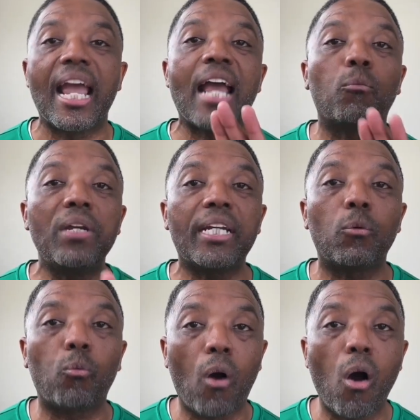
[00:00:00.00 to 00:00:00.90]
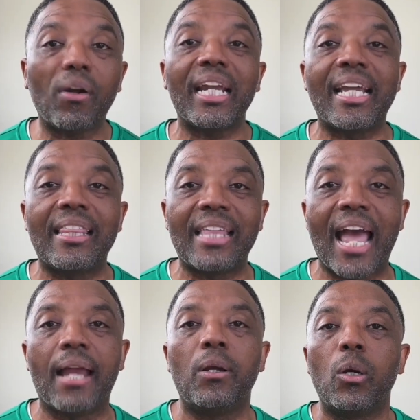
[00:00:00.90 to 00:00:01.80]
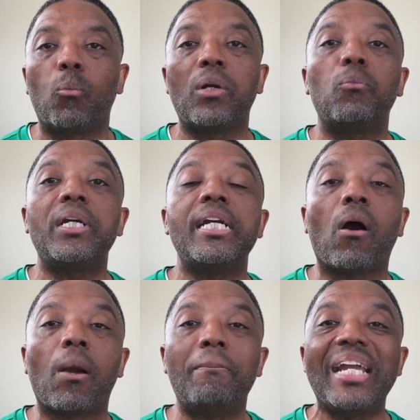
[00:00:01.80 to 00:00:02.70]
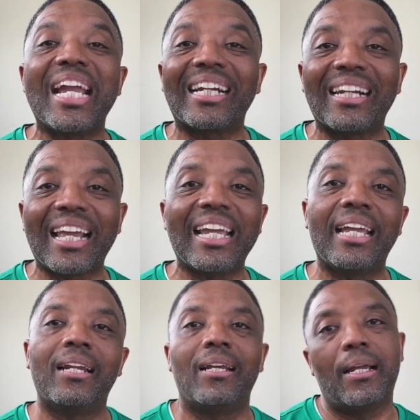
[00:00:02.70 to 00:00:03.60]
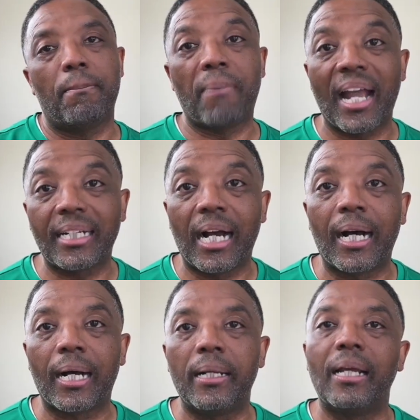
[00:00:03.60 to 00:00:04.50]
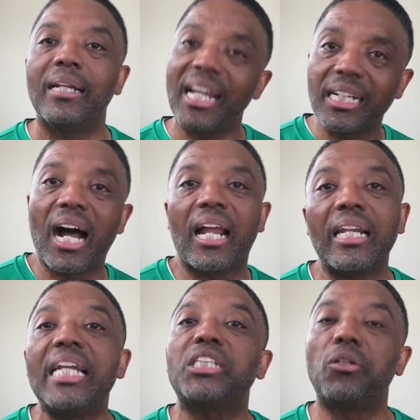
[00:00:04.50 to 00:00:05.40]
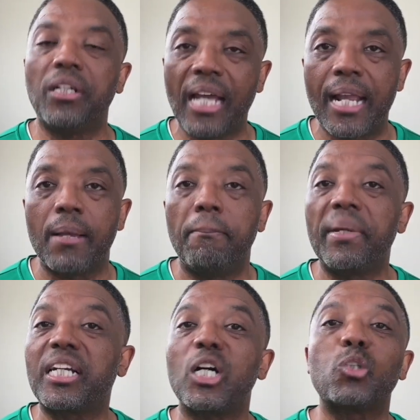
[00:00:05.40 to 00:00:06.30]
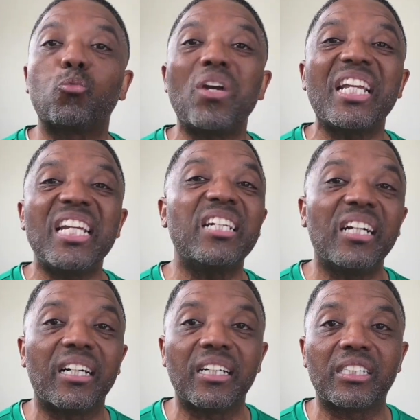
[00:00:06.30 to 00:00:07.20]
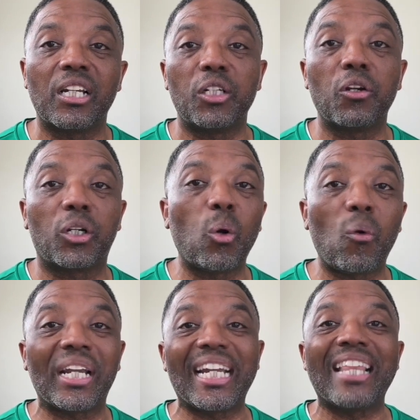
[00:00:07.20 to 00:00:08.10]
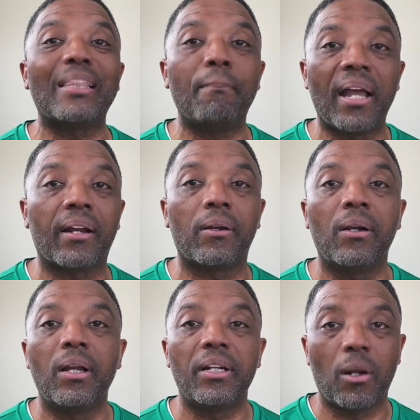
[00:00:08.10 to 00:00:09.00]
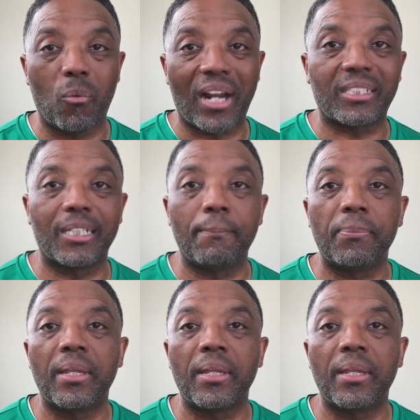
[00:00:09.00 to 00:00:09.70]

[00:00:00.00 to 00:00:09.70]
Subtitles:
And we can walk in that when we are being led by God. Let God lead you today, because when he does, you're going in the better direction.